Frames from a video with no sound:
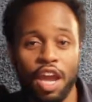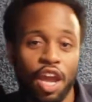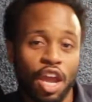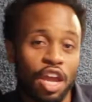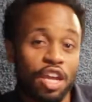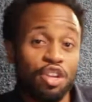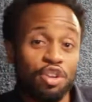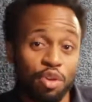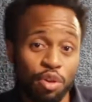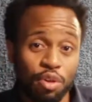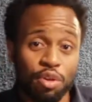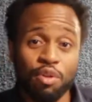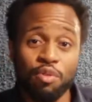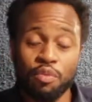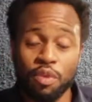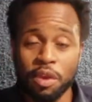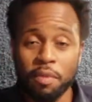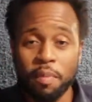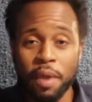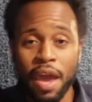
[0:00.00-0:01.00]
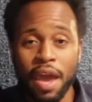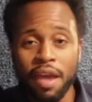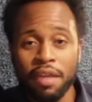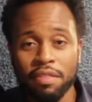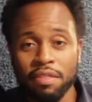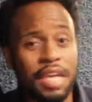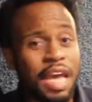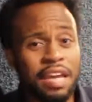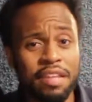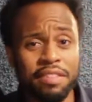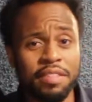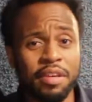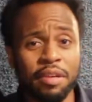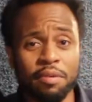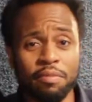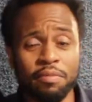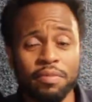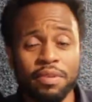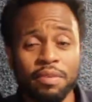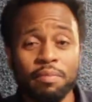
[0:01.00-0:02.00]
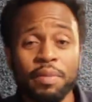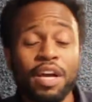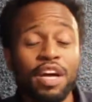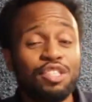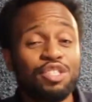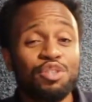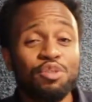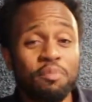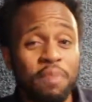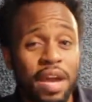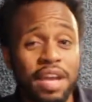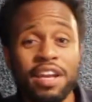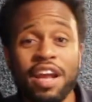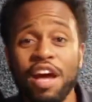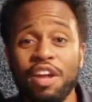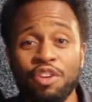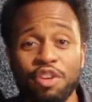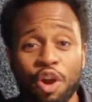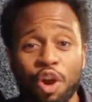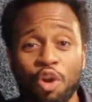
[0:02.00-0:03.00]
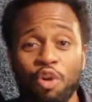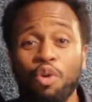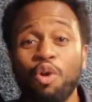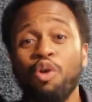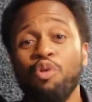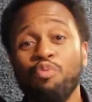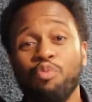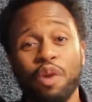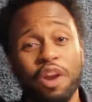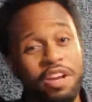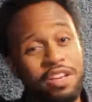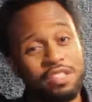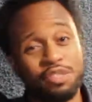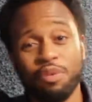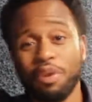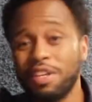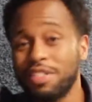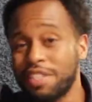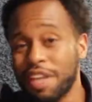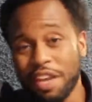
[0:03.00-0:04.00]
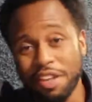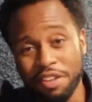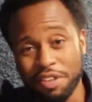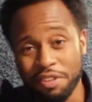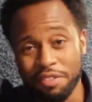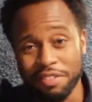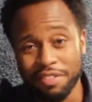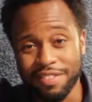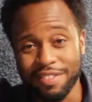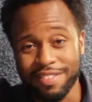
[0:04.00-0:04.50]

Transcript: in your career path, take them because you may not know where it's going to take you.